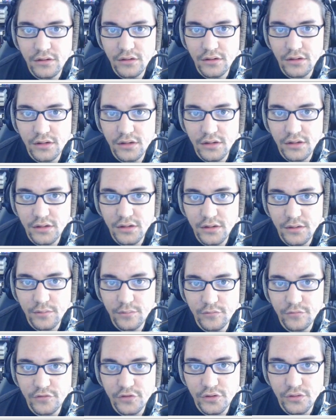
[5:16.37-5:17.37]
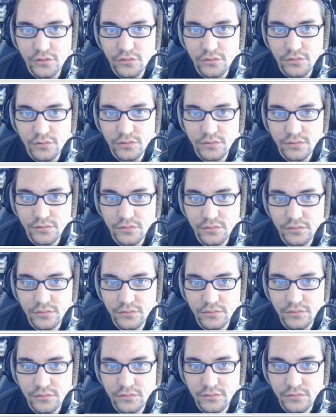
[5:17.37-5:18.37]
View?
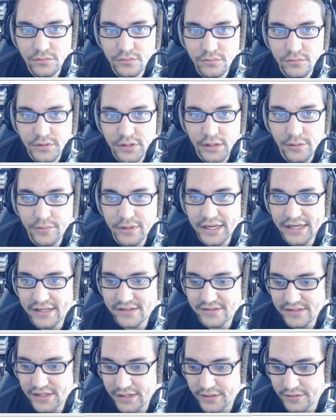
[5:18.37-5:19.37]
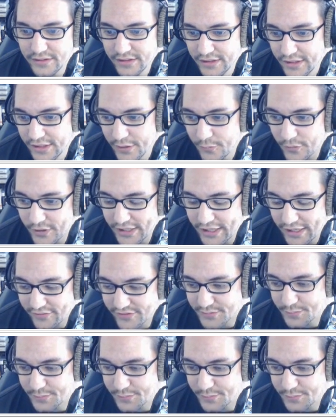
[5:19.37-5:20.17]
No, I guess not. We're going to have